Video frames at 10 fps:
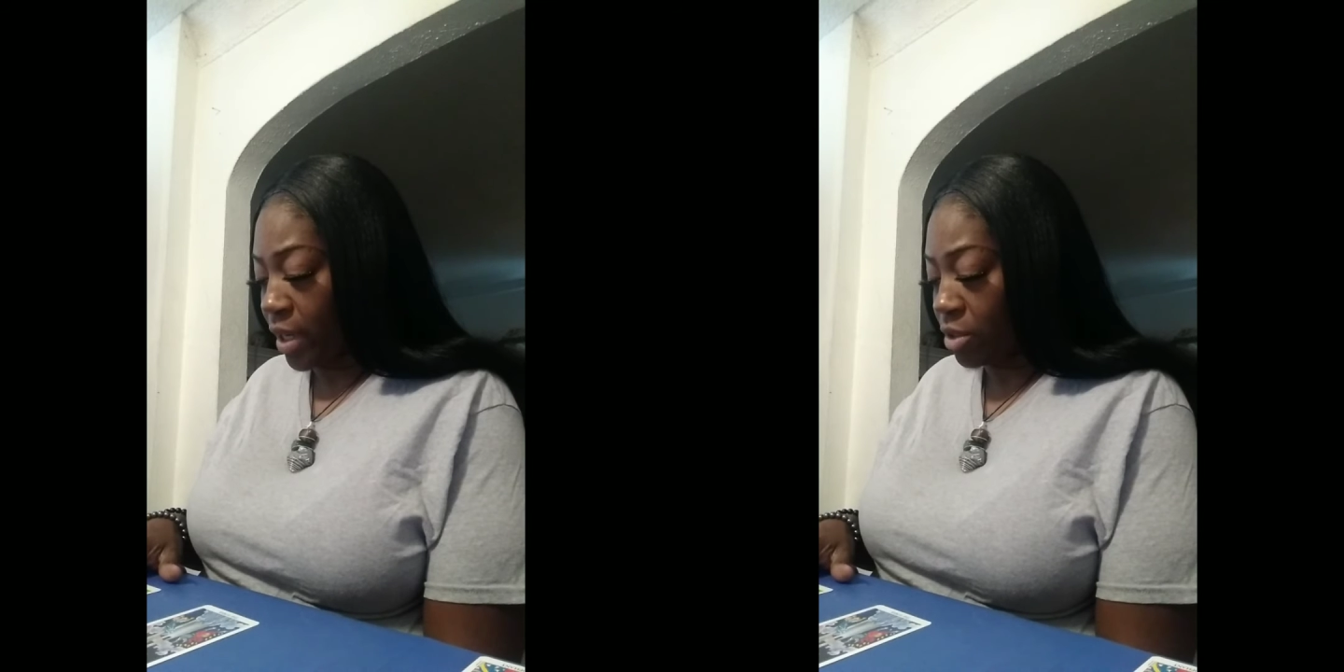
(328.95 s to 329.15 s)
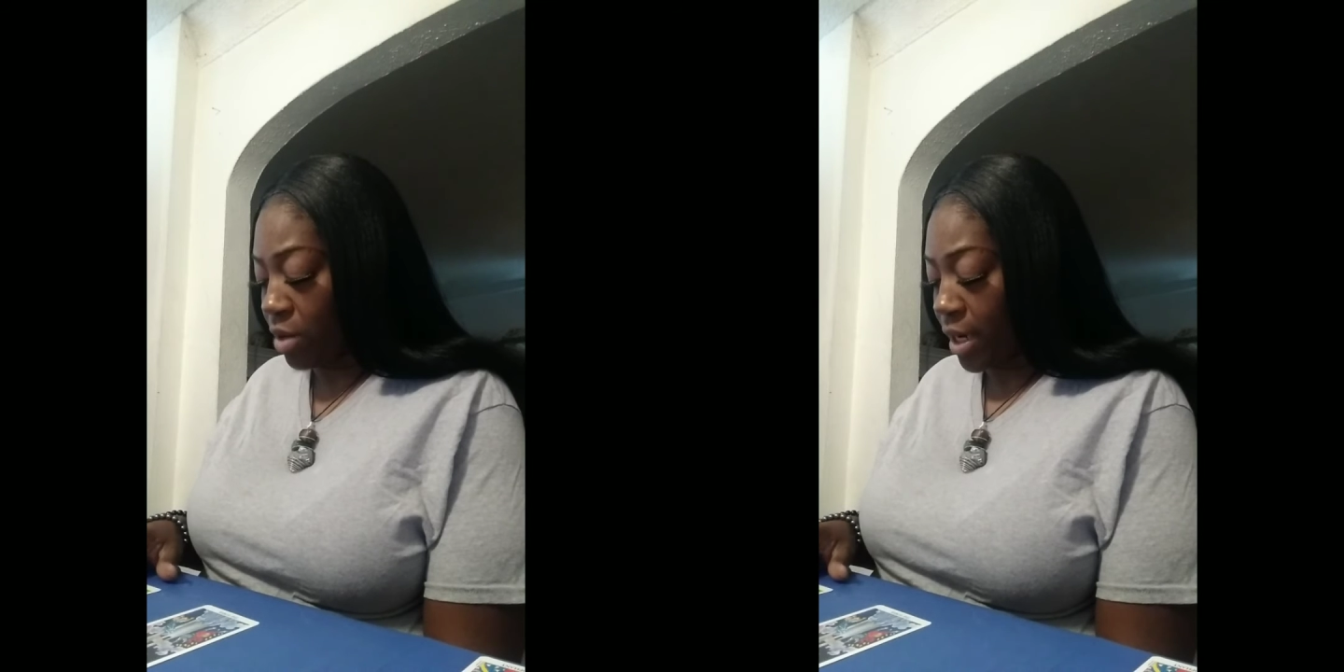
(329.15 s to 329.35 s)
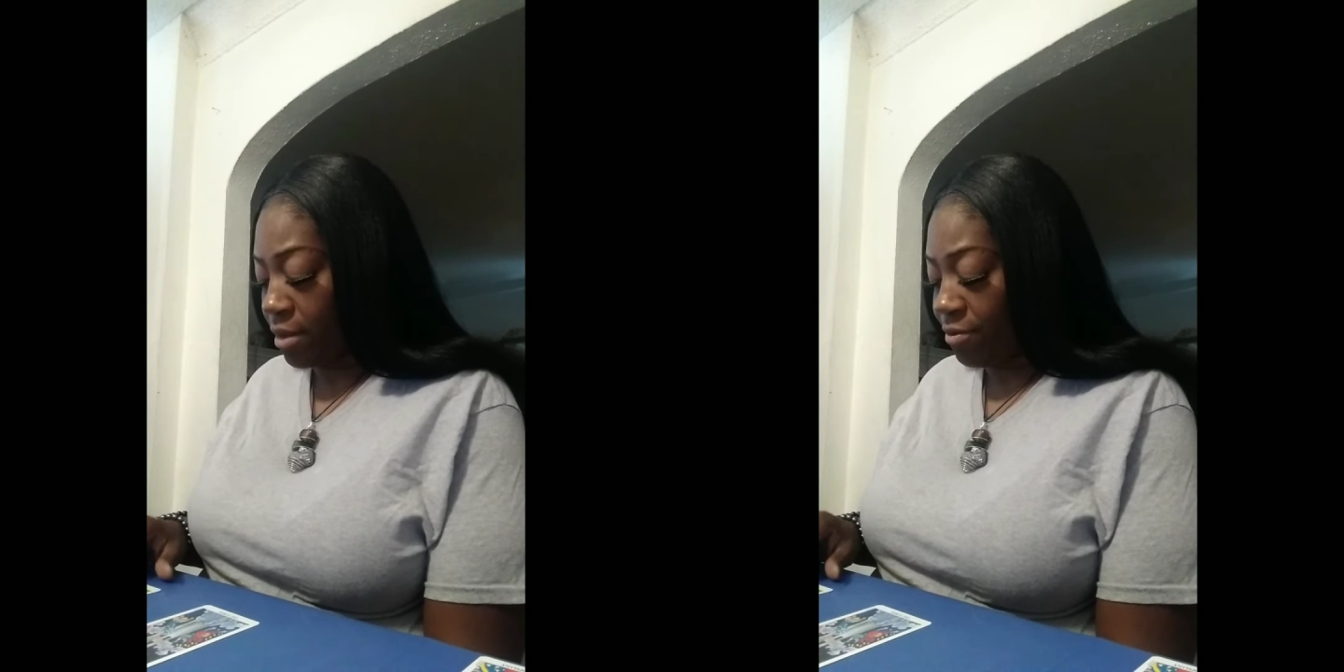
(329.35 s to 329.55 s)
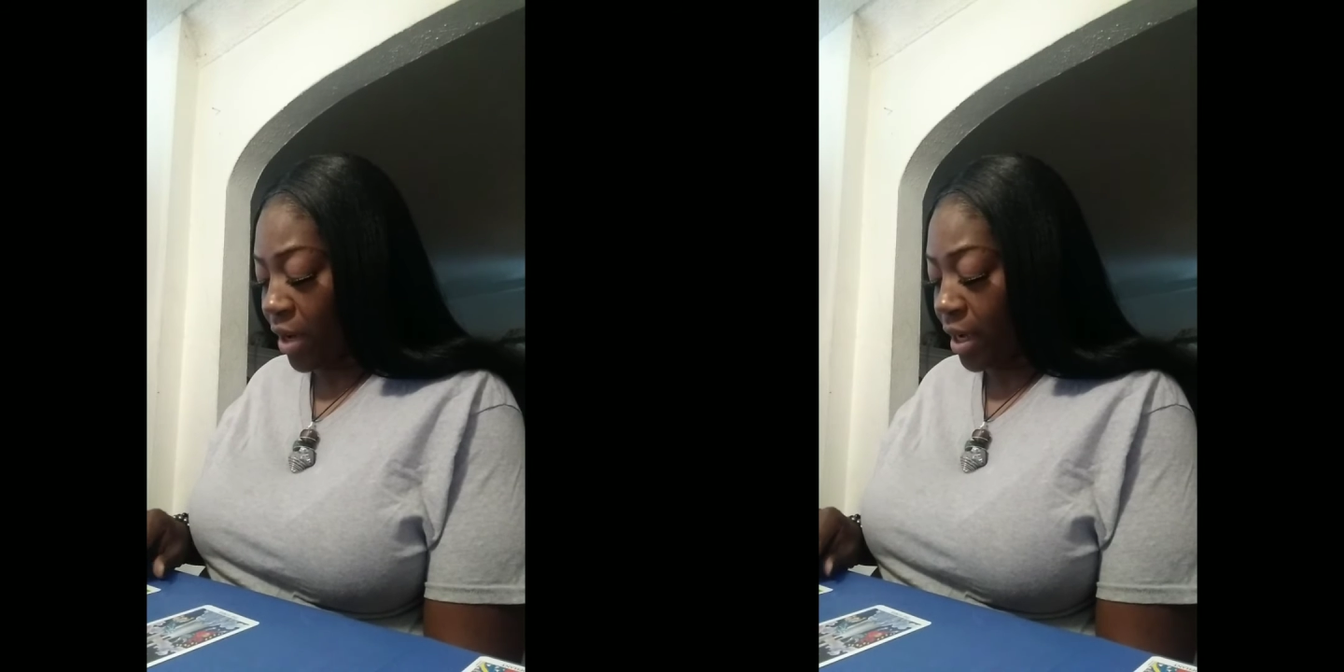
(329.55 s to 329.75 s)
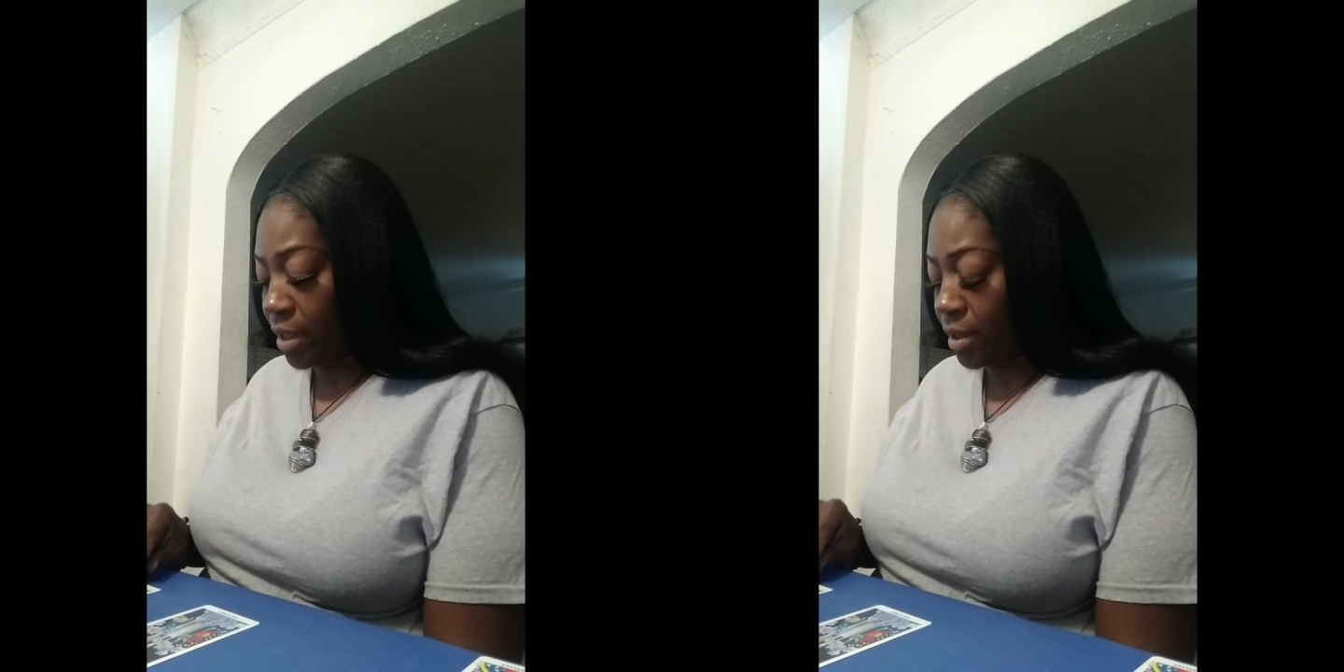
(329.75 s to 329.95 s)
trying to
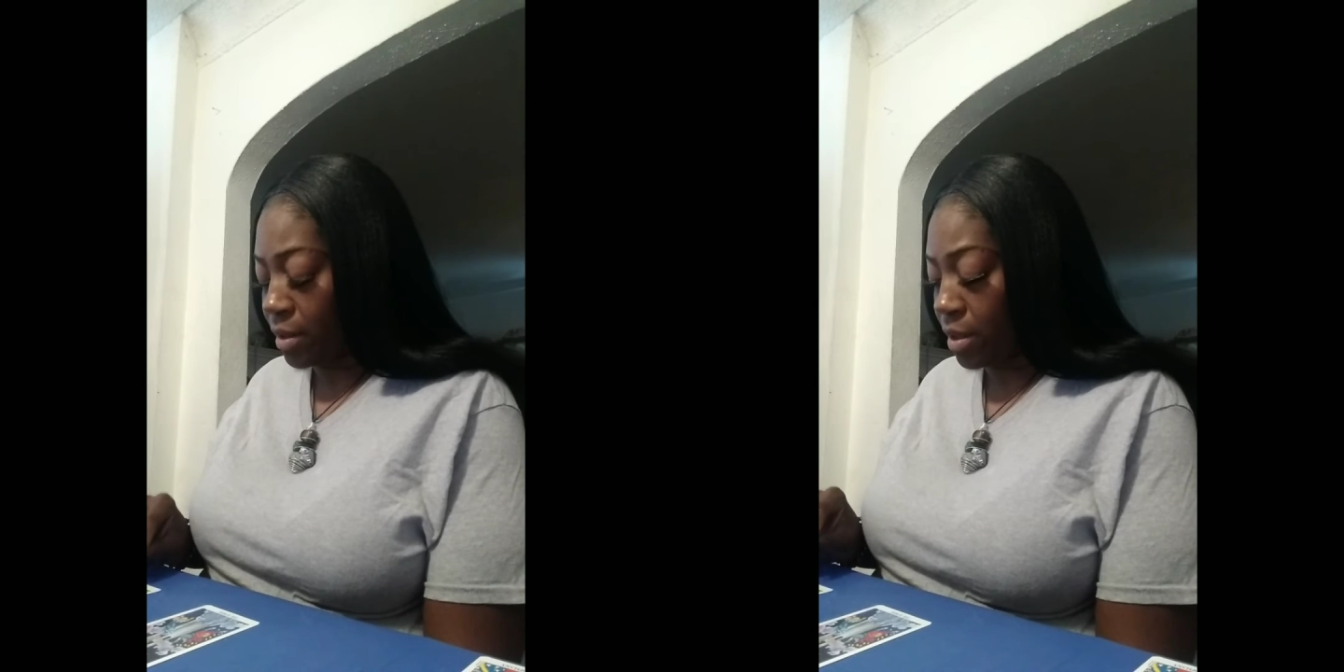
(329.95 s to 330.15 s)
find